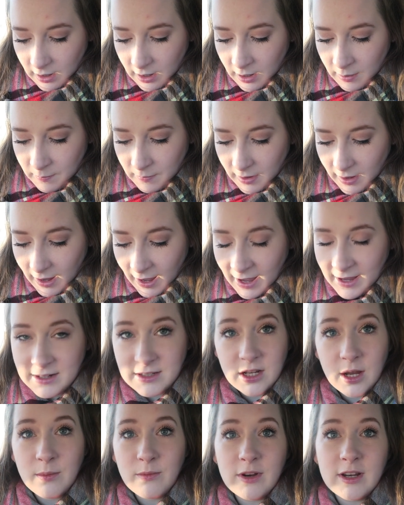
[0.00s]
Um,
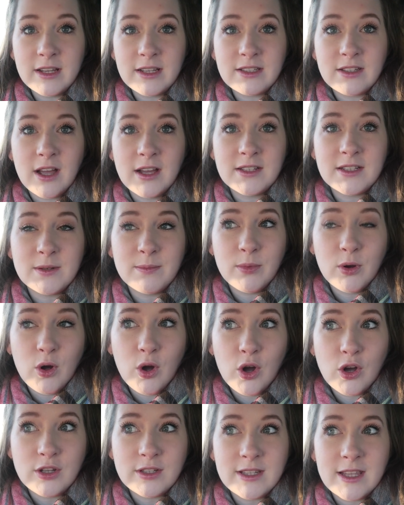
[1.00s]
and I'm really excited
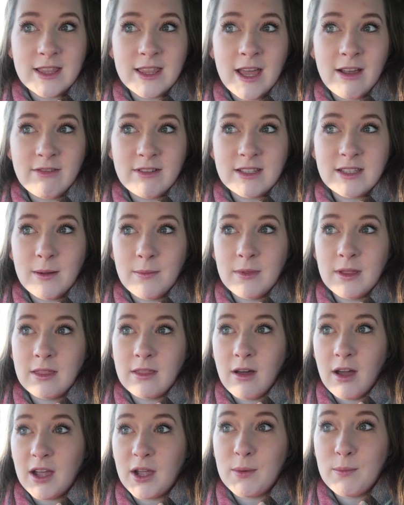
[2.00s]
because there is
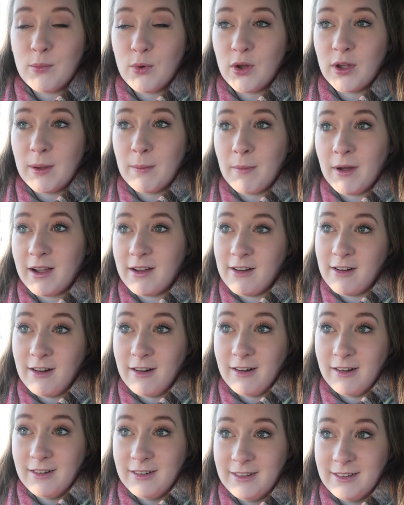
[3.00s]
something that I can put in my
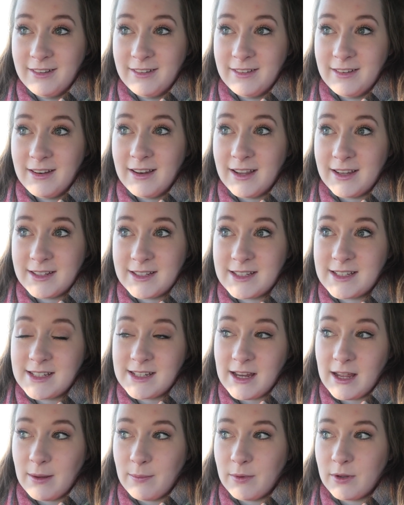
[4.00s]
car later
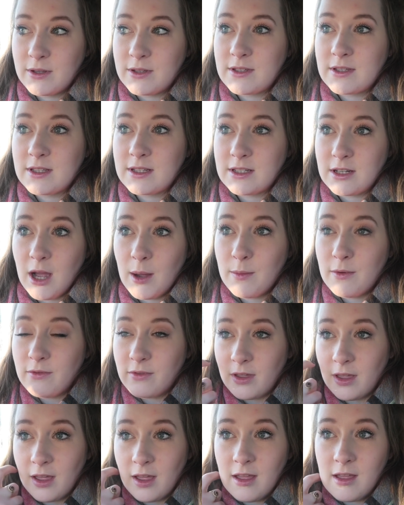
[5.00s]
today because of the time
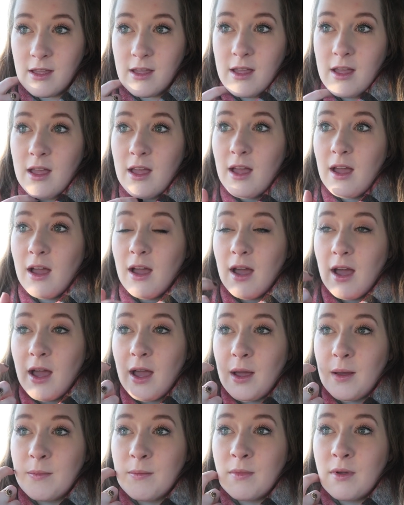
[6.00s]
of year.
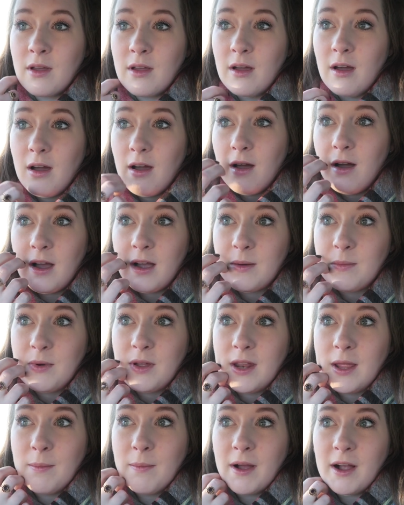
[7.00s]
Um, I can
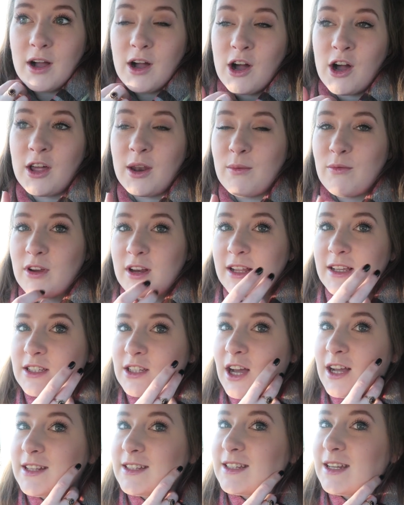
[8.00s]
put it in my car and I'm really
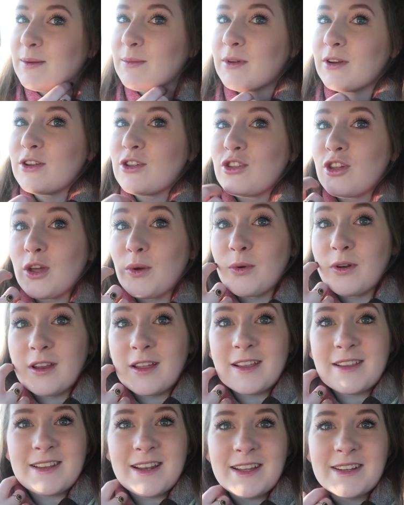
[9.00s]
excited And I'm going to show you what
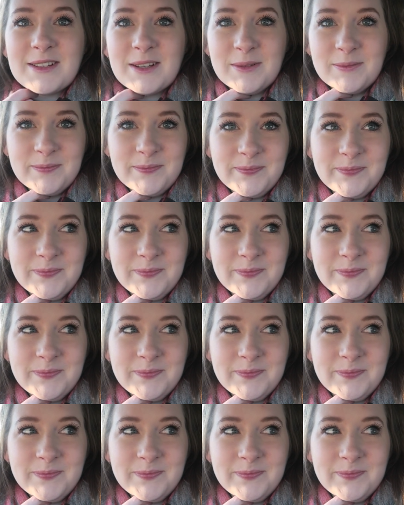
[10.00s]
it is later.